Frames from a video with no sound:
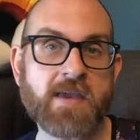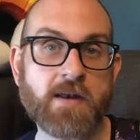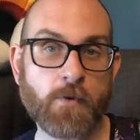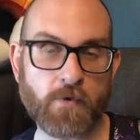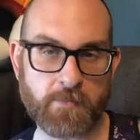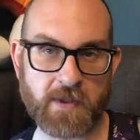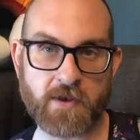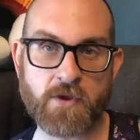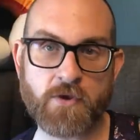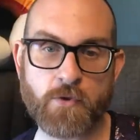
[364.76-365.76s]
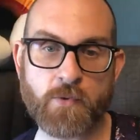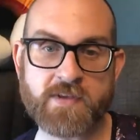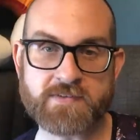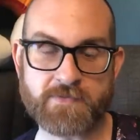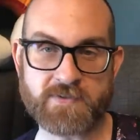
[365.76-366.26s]
meet a woman who
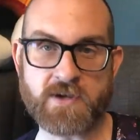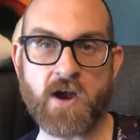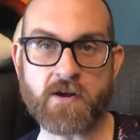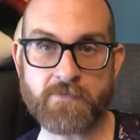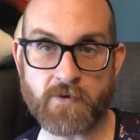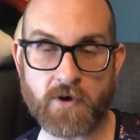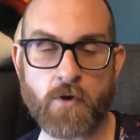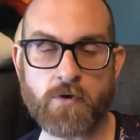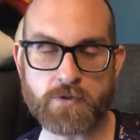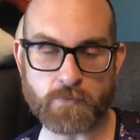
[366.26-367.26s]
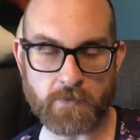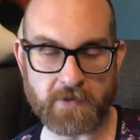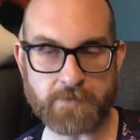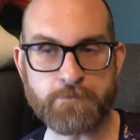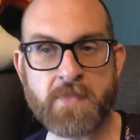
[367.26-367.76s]
is a photographer, an older
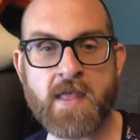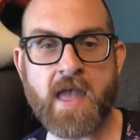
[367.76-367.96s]
woman,